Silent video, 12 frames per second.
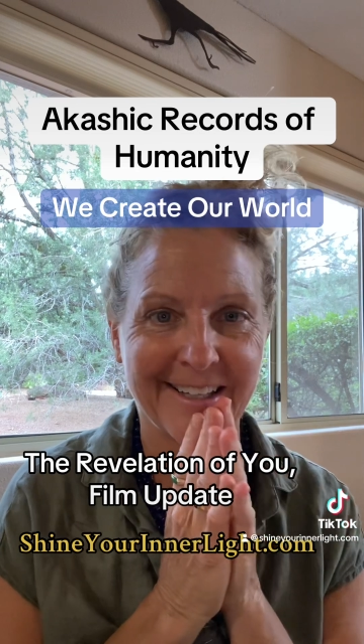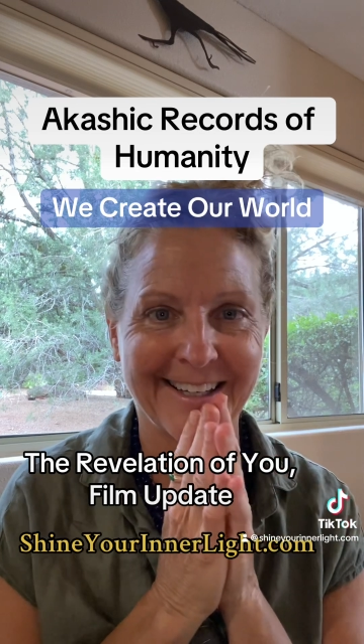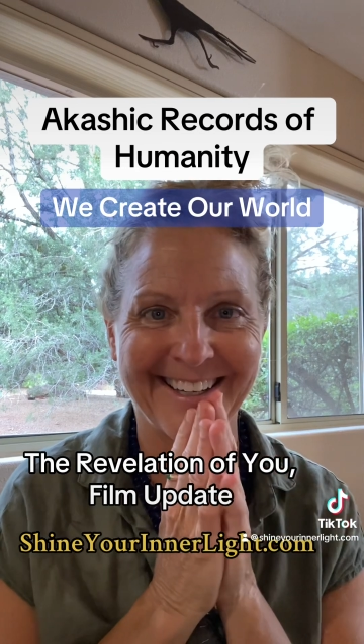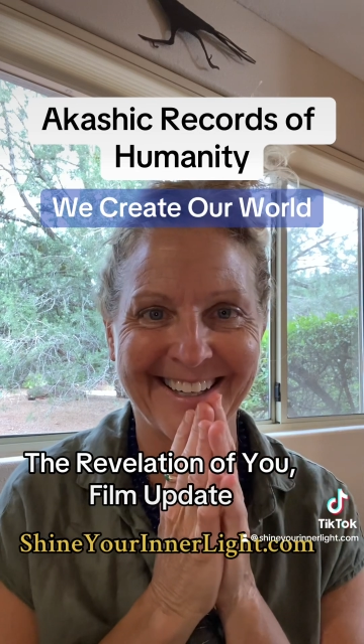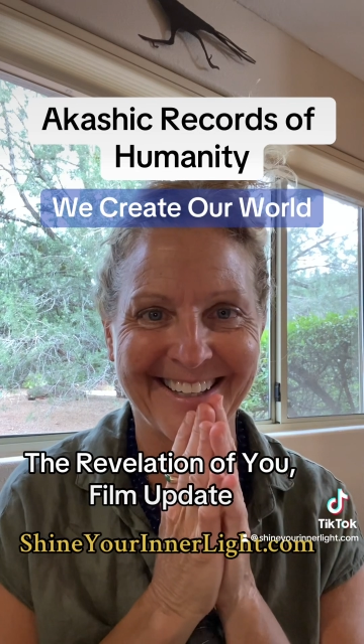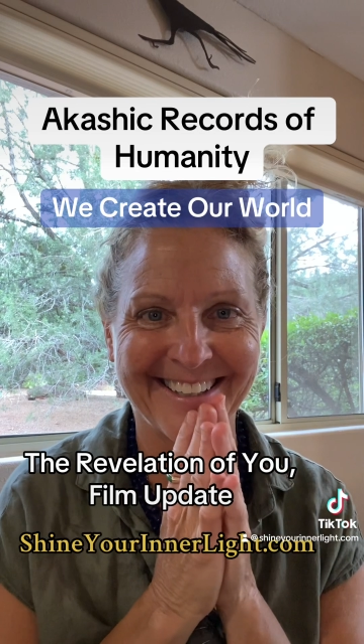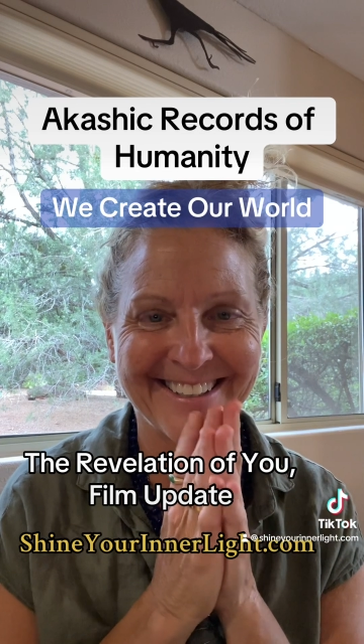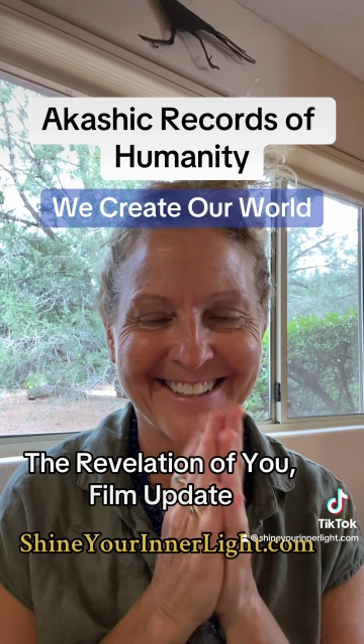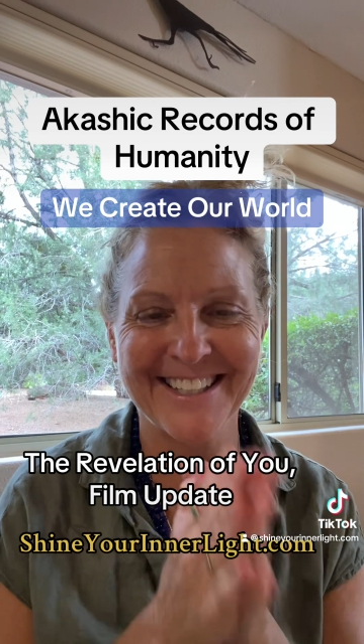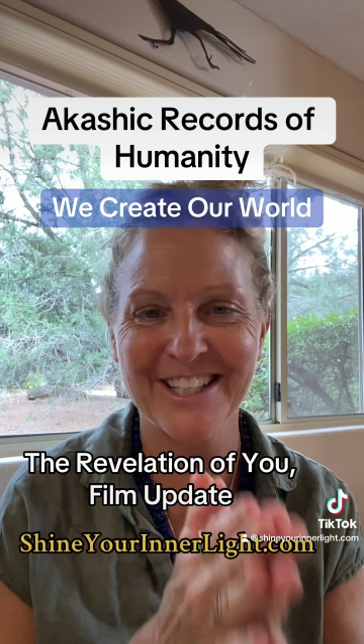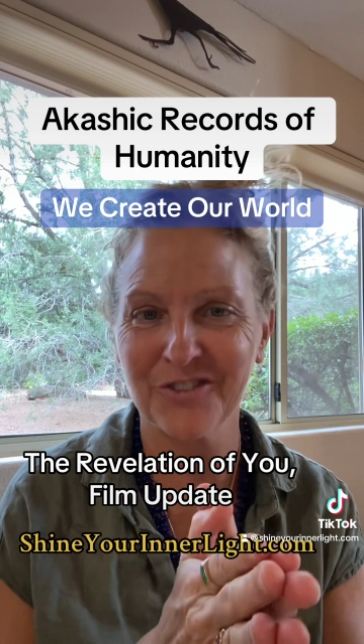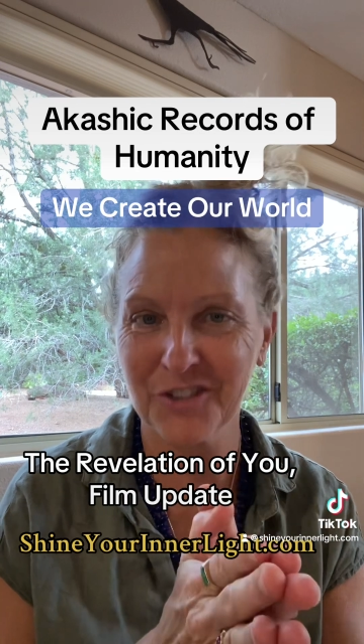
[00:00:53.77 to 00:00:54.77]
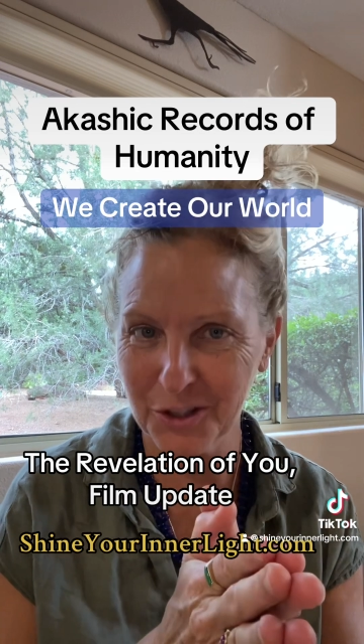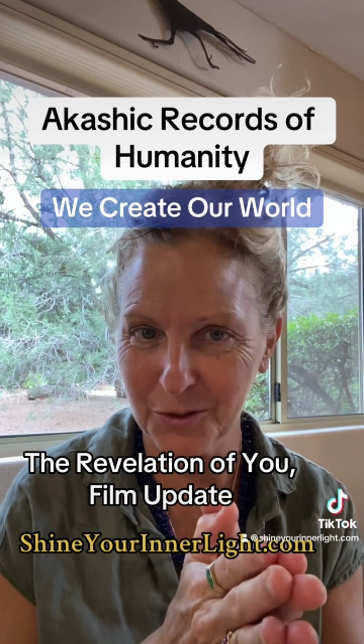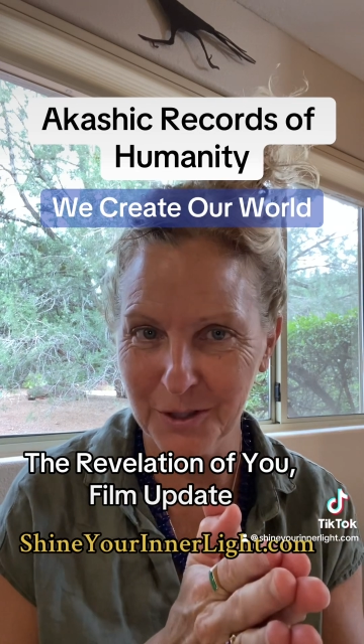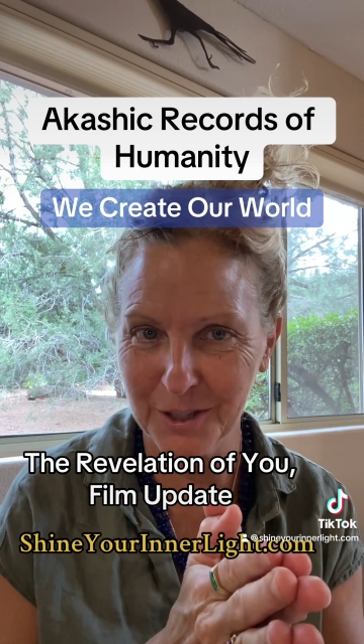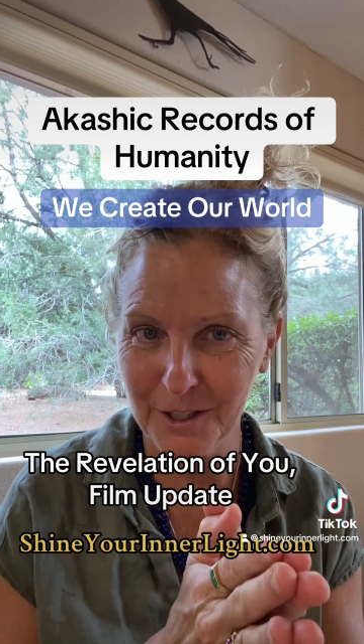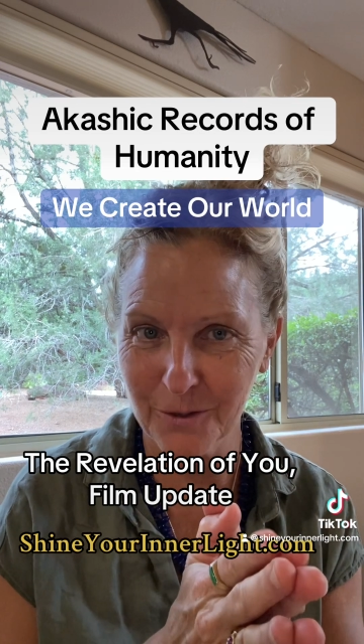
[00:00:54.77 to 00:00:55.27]
And he's going to do
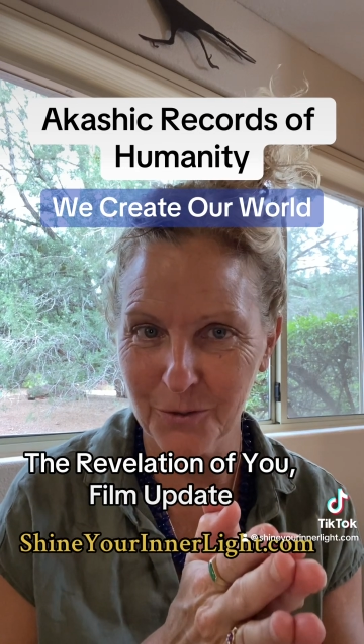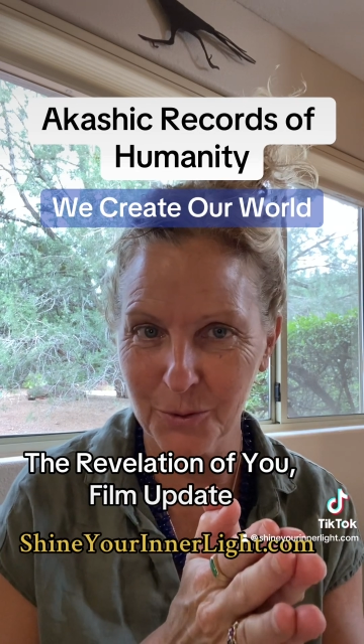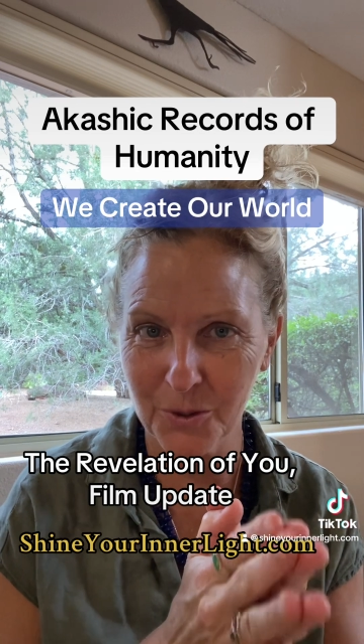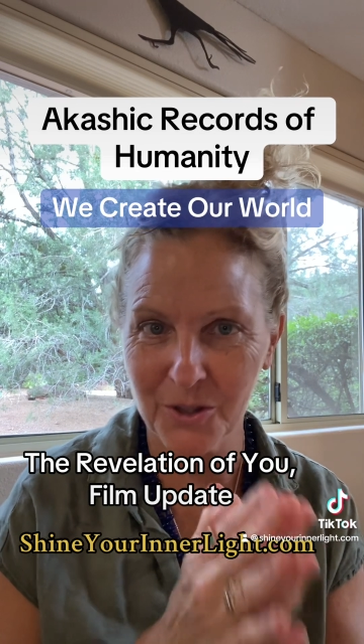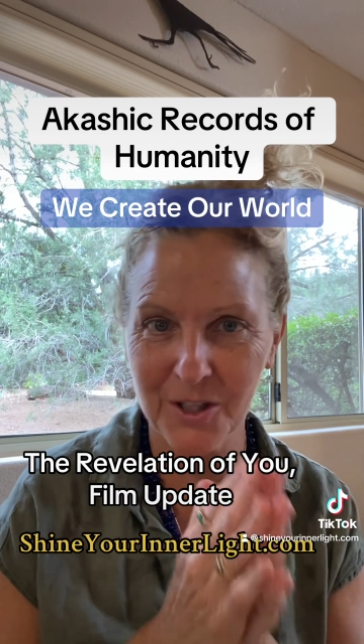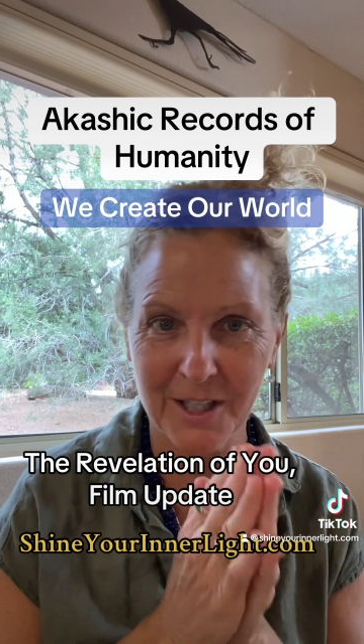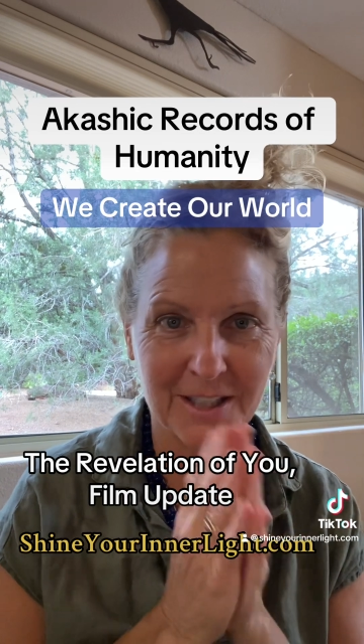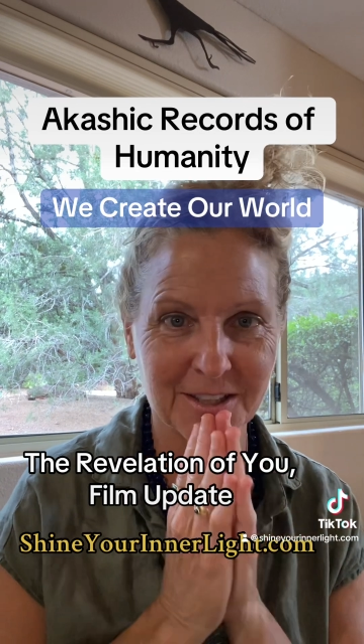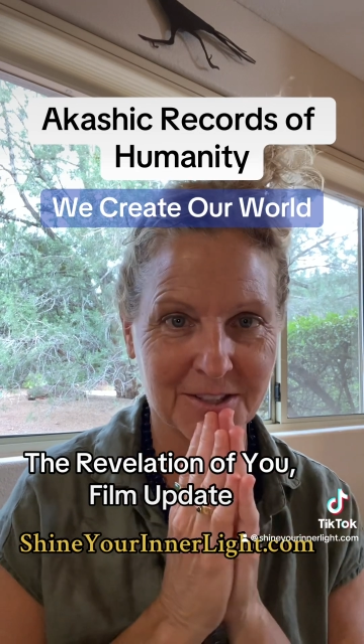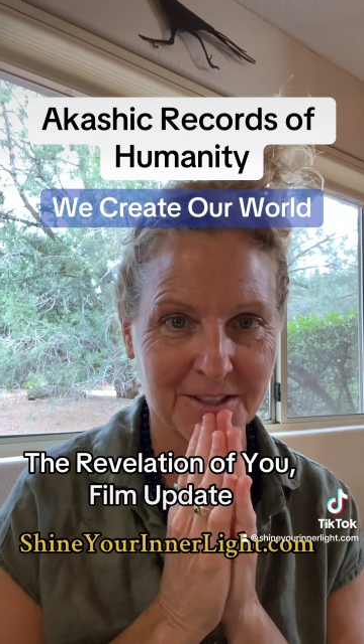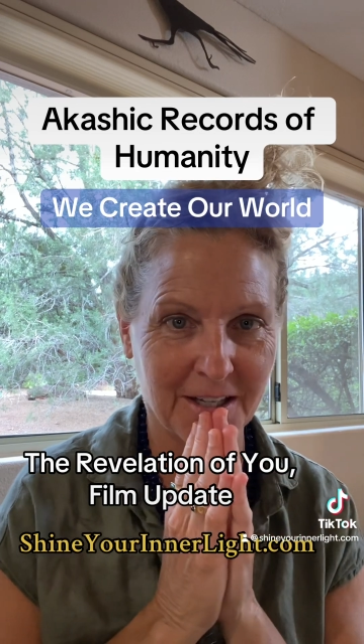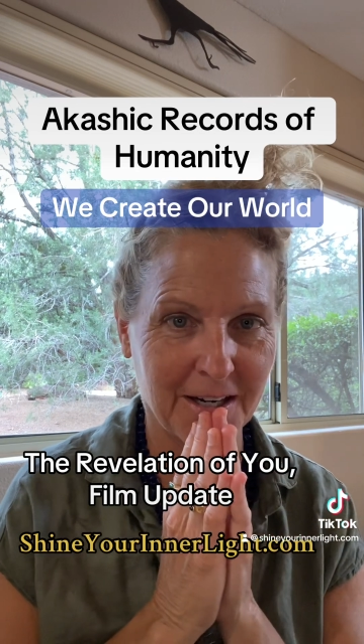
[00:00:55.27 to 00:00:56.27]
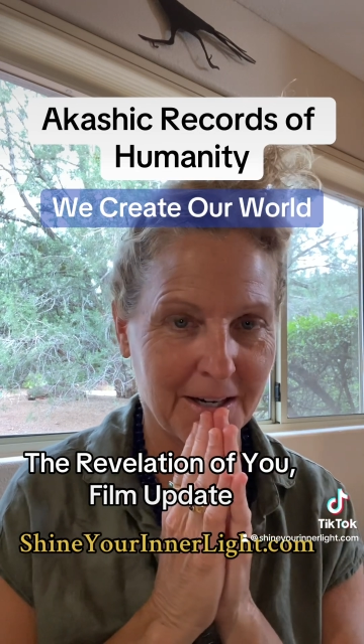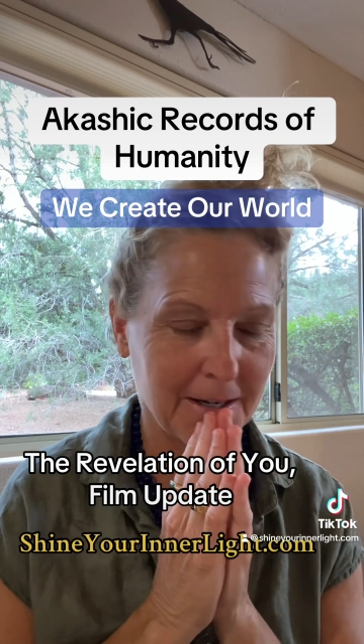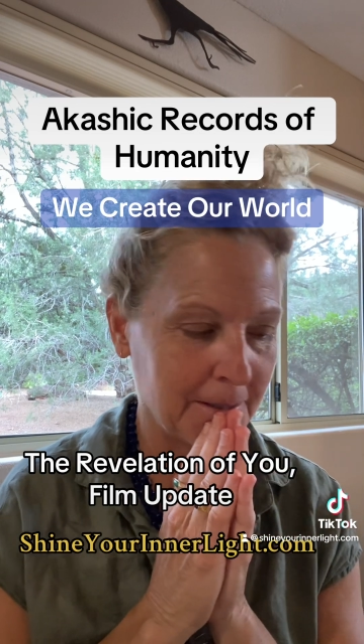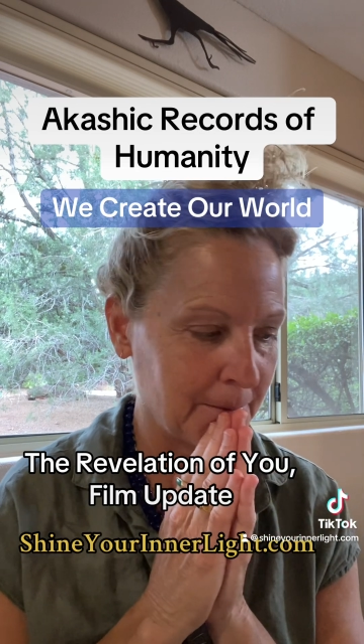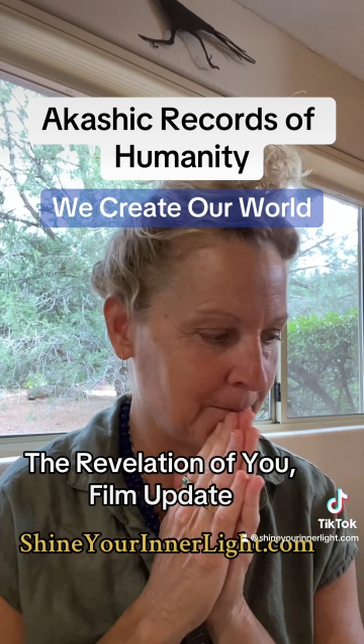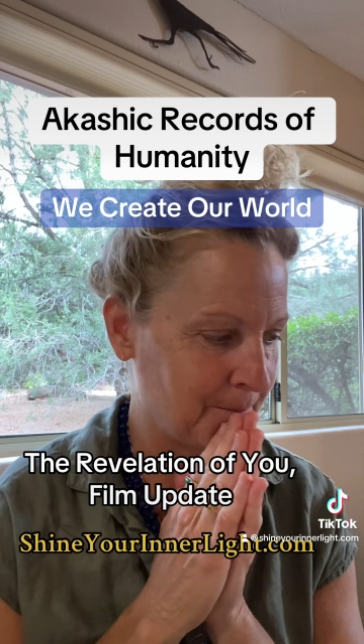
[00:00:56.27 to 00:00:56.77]
an interview with us.
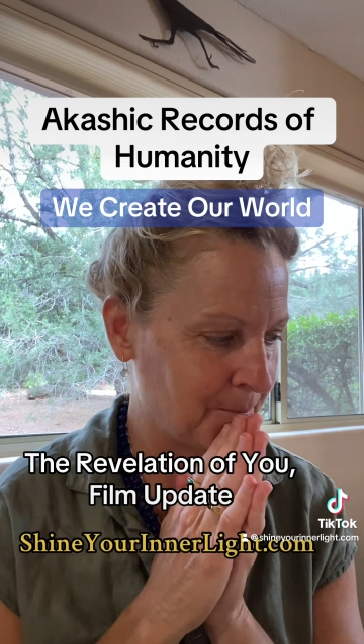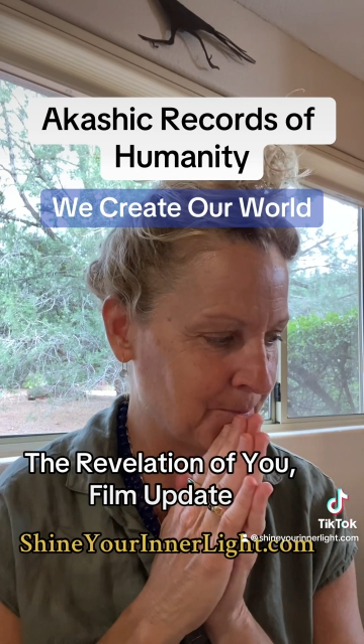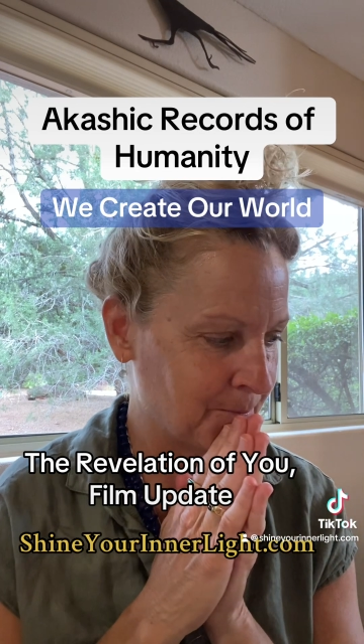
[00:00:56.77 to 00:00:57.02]
And